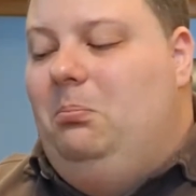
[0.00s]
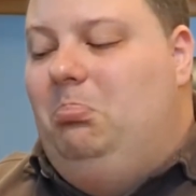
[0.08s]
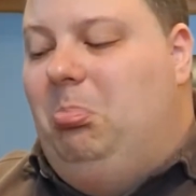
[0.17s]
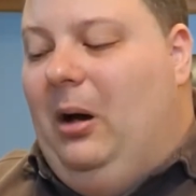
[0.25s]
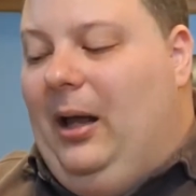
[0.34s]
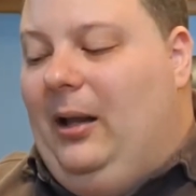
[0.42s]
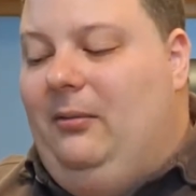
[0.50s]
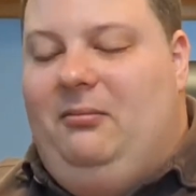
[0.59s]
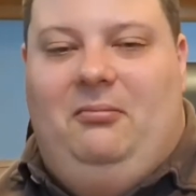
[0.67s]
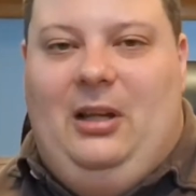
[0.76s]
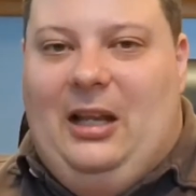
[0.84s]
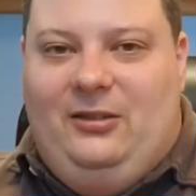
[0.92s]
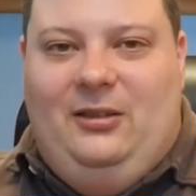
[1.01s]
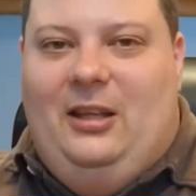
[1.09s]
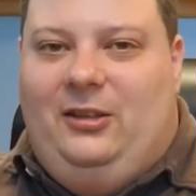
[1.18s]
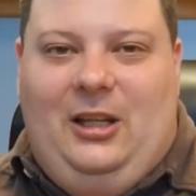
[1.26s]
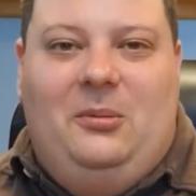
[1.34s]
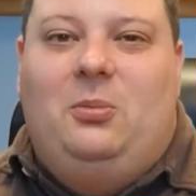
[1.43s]
But
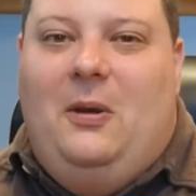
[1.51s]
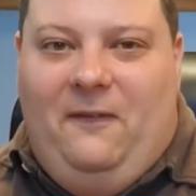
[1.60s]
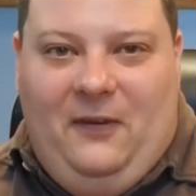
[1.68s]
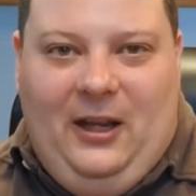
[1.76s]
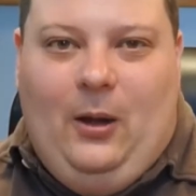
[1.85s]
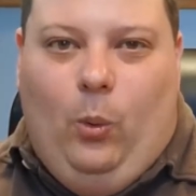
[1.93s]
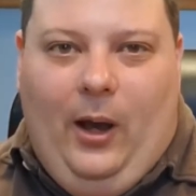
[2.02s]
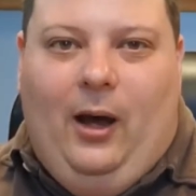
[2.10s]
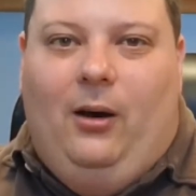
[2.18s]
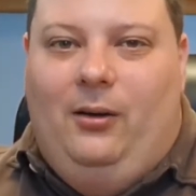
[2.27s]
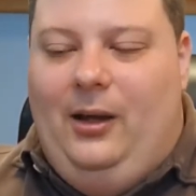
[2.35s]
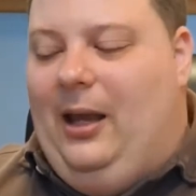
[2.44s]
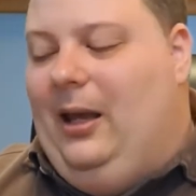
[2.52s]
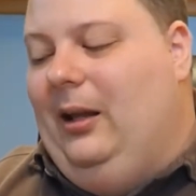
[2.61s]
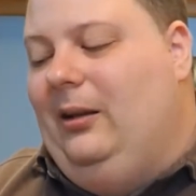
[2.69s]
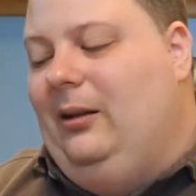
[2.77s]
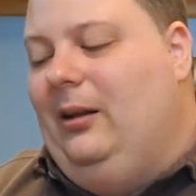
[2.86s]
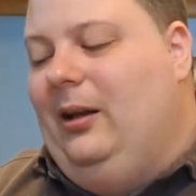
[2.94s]
this seems to be fitting well,
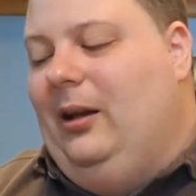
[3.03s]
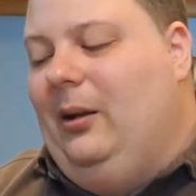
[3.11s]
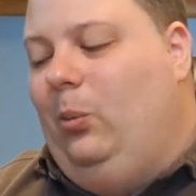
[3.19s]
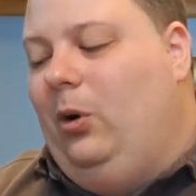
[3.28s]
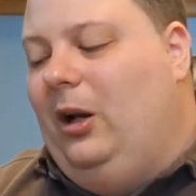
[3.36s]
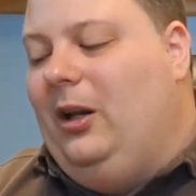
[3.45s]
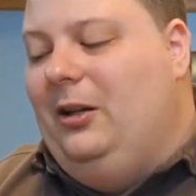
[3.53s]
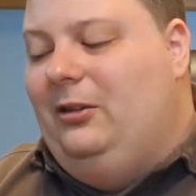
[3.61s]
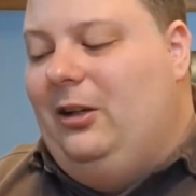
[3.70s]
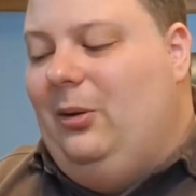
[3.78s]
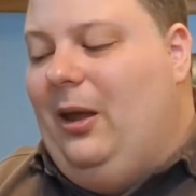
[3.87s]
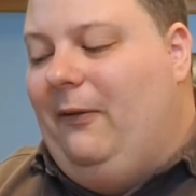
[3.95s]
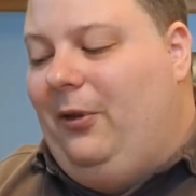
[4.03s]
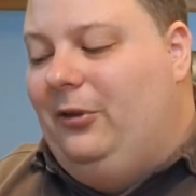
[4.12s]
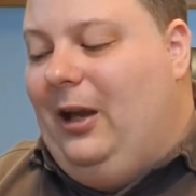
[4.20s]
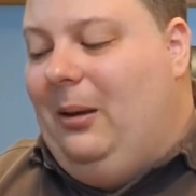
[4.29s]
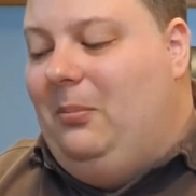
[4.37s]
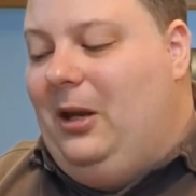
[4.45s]
and we're going to continue that for the
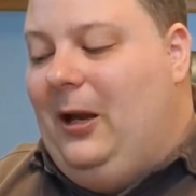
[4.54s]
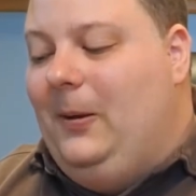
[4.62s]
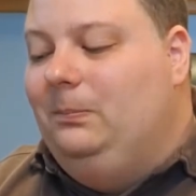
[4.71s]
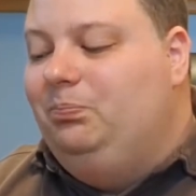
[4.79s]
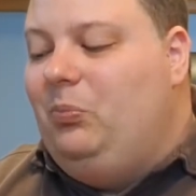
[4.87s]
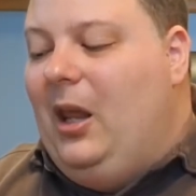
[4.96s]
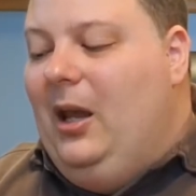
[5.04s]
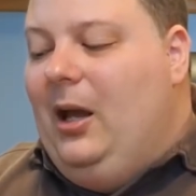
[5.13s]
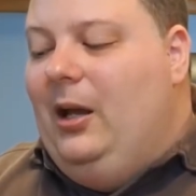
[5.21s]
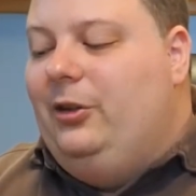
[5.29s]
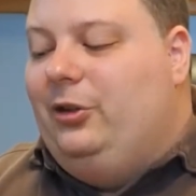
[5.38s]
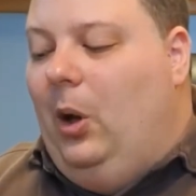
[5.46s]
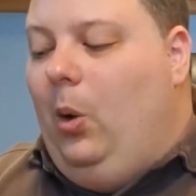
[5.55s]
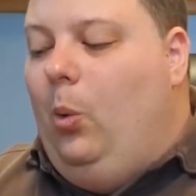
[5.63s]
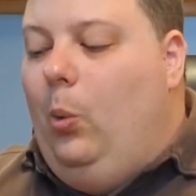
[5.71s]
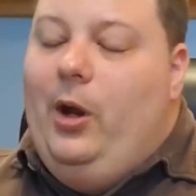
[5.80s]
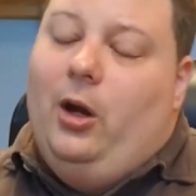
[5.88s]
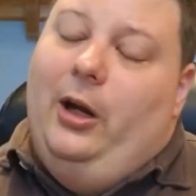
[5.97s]
time being. So
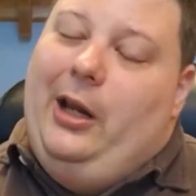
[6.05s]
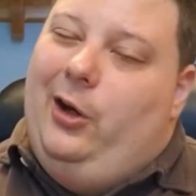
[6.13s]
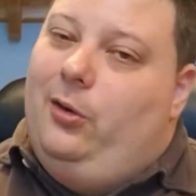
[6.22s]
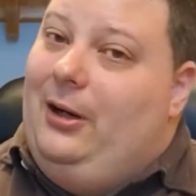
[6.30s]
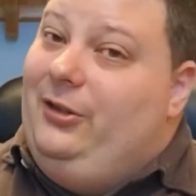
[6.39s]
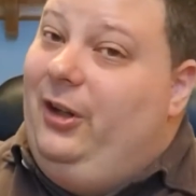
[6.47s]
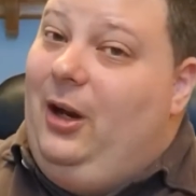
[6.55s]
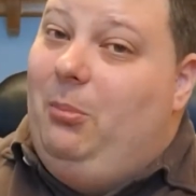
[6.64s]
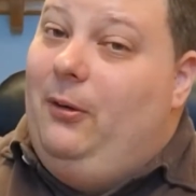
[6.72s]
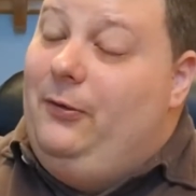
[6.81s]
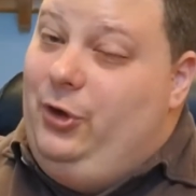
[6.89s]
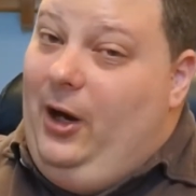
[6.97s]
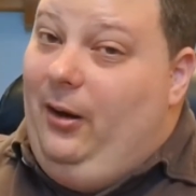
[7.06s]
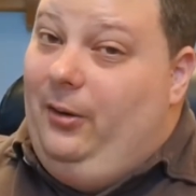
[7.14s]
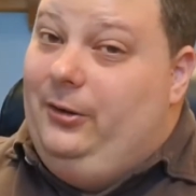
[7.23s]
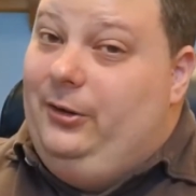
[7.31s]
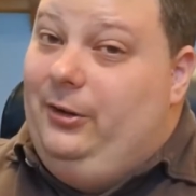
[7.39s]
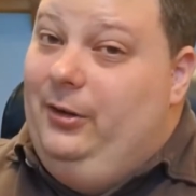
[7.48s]
we are going to increase the number of
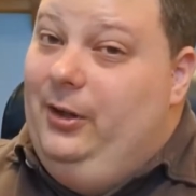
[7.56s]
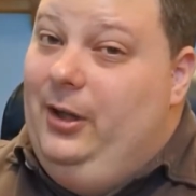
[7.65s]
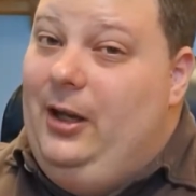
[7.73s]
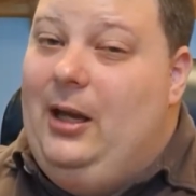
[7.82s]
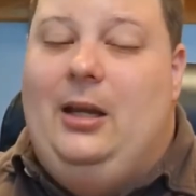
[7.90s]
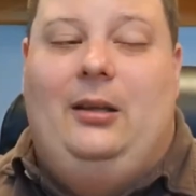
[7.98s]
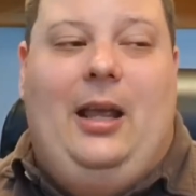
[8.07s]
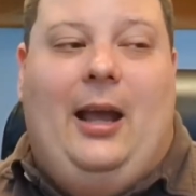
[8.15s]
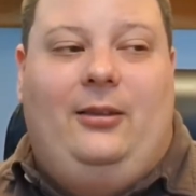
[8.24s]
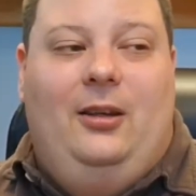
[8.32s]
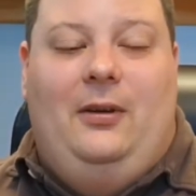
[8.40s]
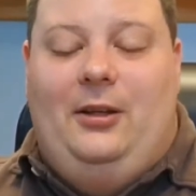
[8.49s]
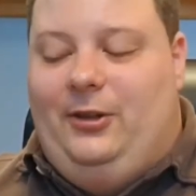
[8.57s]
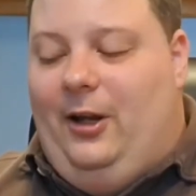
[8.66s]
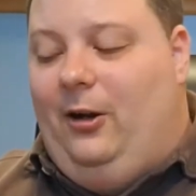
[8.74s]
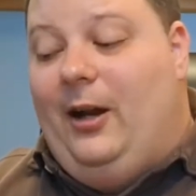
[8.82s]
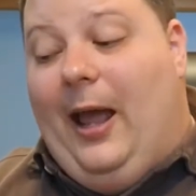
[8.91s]
chairs in the activity center.